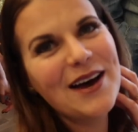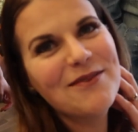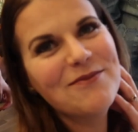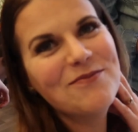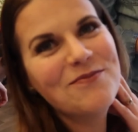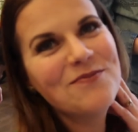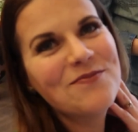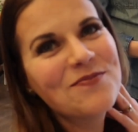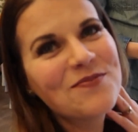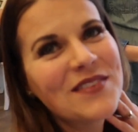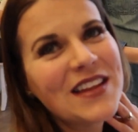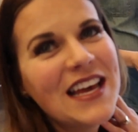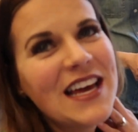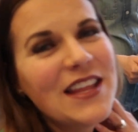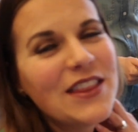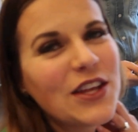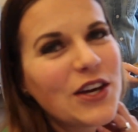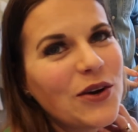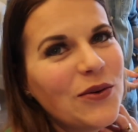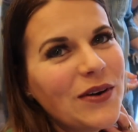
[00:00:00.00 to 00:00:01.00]
Um,
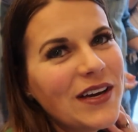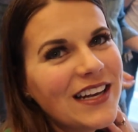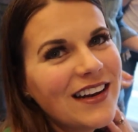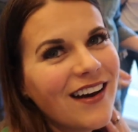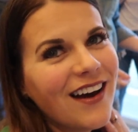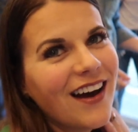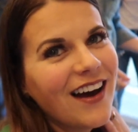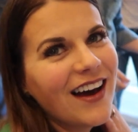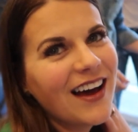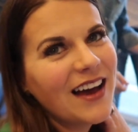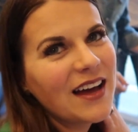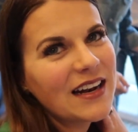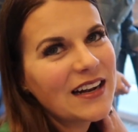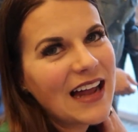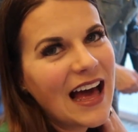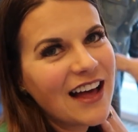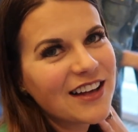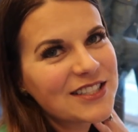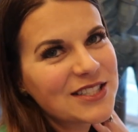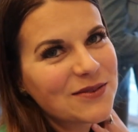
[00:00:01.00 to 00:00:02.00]
the queen
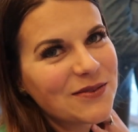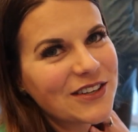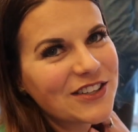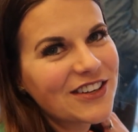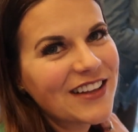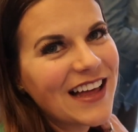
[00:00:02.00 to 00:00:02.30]
of Alice